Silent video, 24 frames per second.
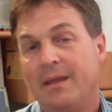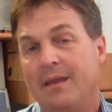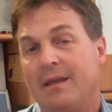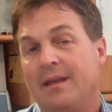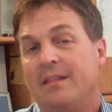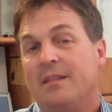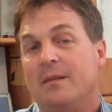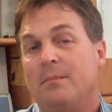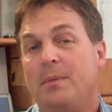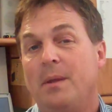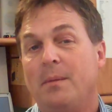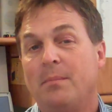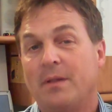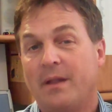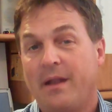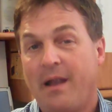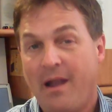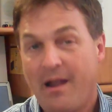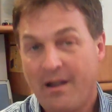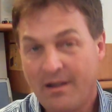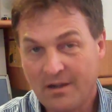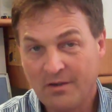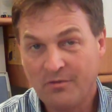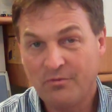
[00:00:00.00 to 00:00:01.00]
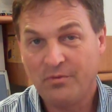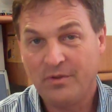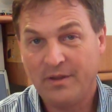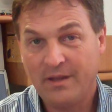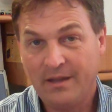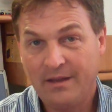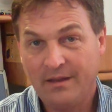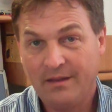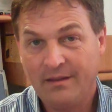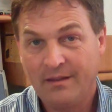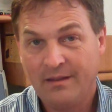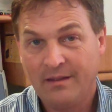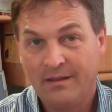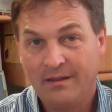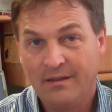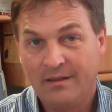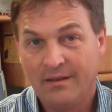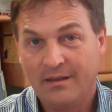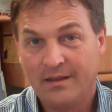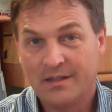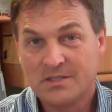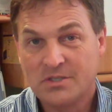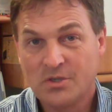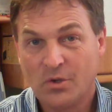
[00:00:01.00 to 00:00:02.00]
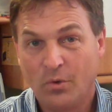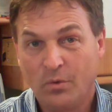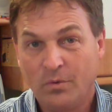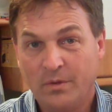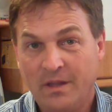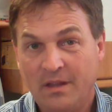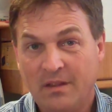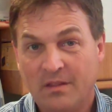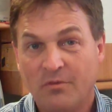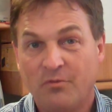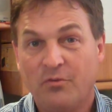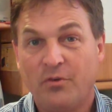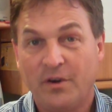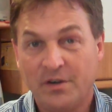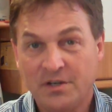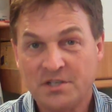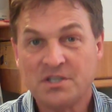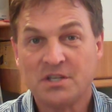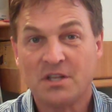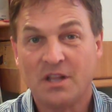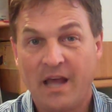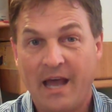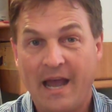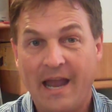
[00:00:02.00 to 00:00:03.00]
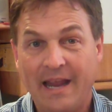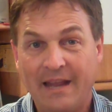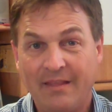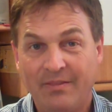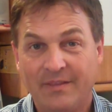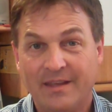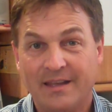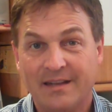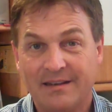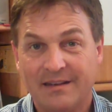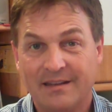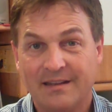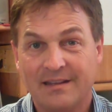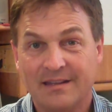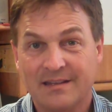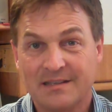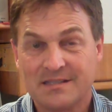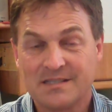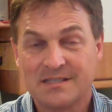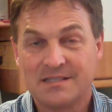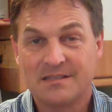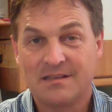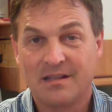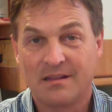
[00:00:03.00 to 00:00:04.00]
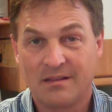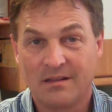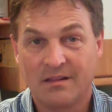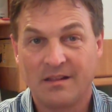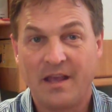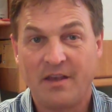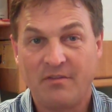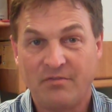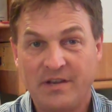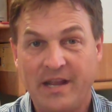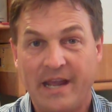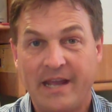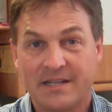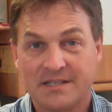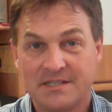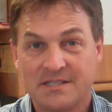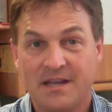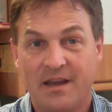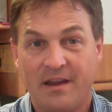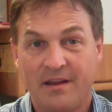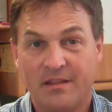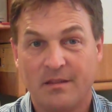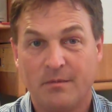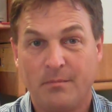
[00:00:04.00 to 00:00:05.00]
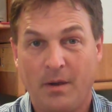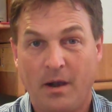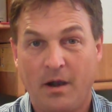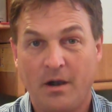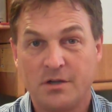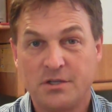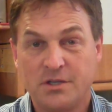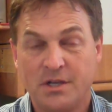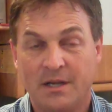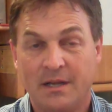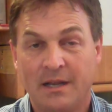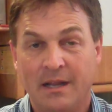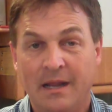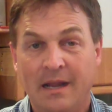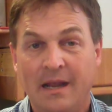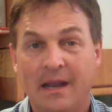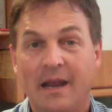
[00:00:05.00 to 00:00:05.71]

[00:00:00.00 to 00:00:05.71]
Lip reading: In the bibliography, it's only the first line that is to the left-hand side of the margin,